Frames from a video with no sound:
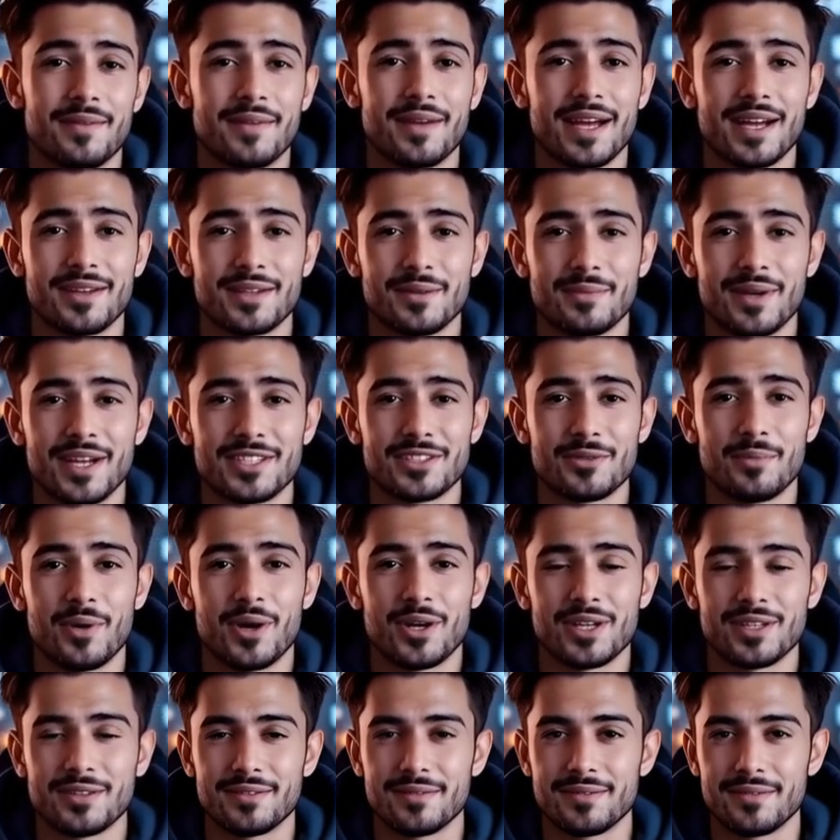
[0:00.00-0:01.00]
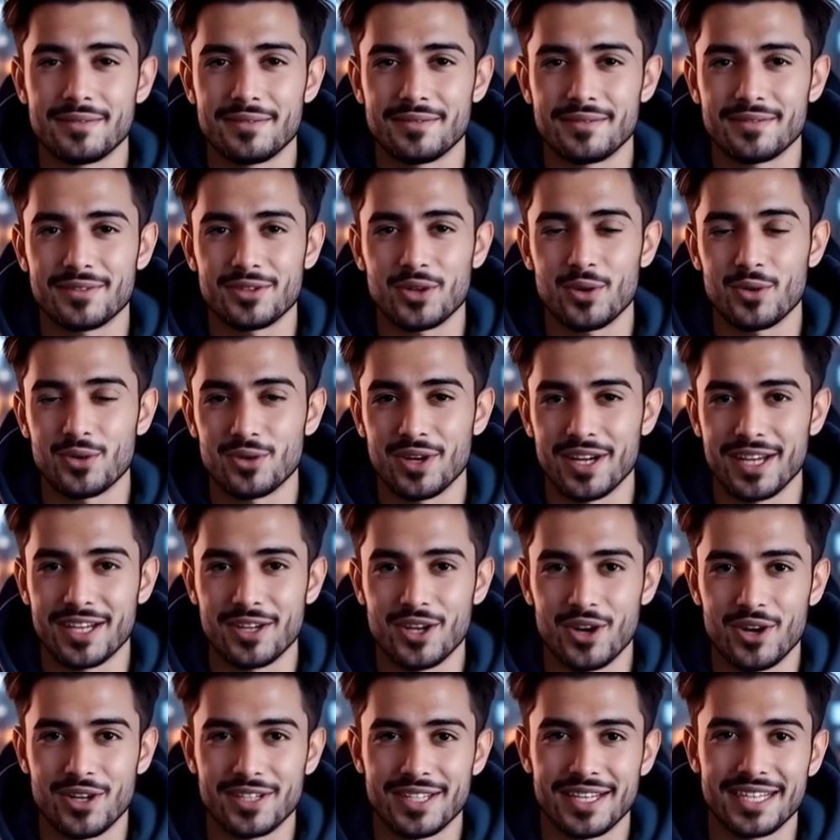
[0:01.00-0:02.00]
And the best part? No credit
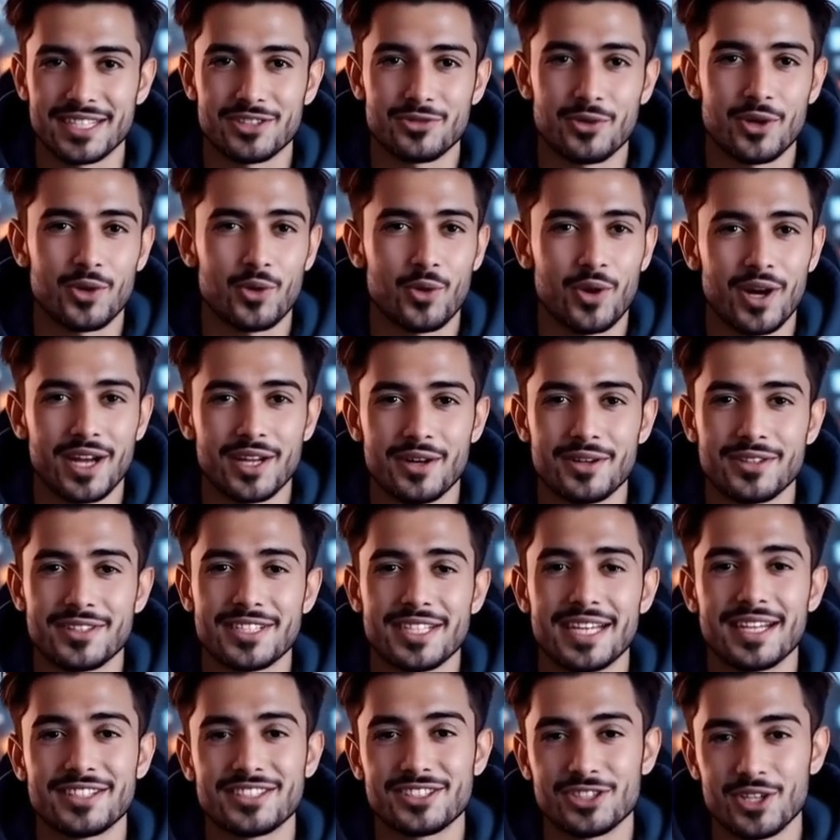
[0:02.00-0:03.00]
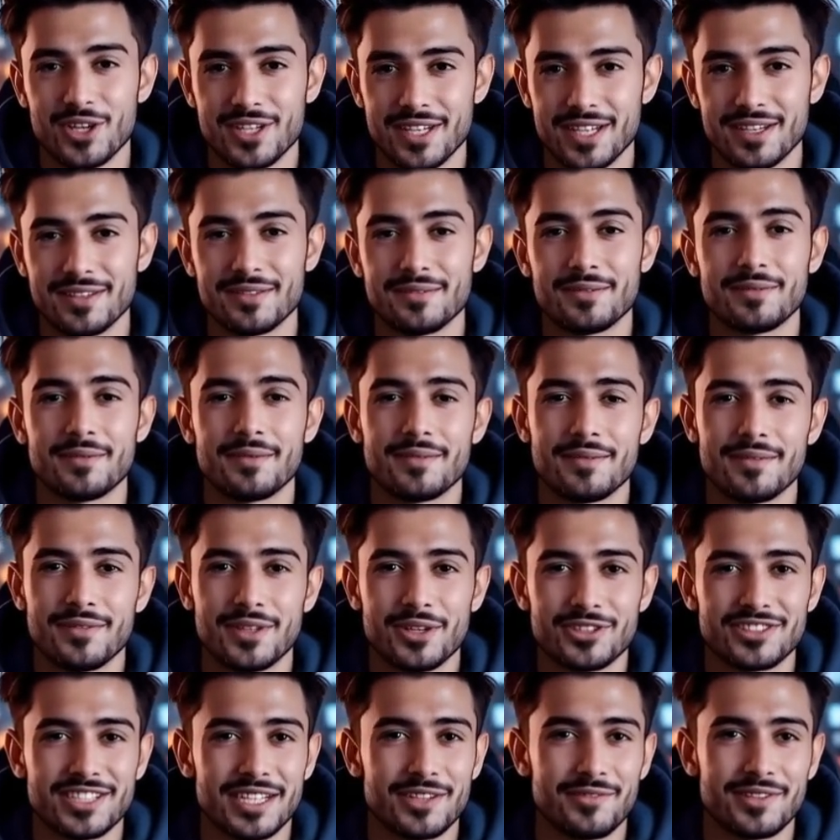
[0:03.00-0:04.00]
card is required to get started.
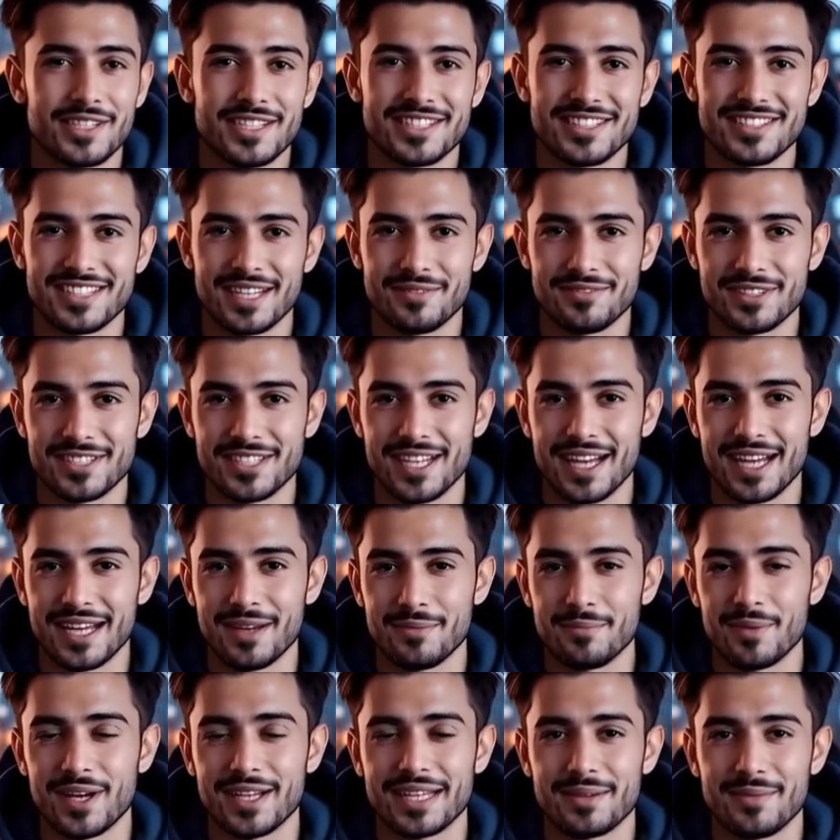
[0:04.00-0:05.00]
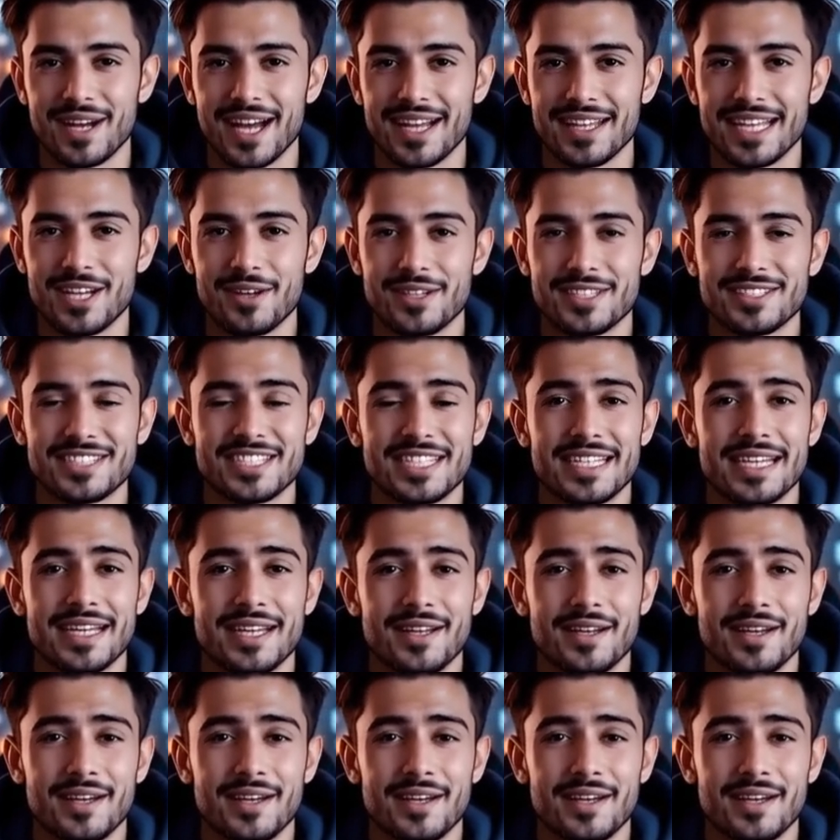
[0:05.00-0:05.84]
There's even a 7-day money-back guarantee,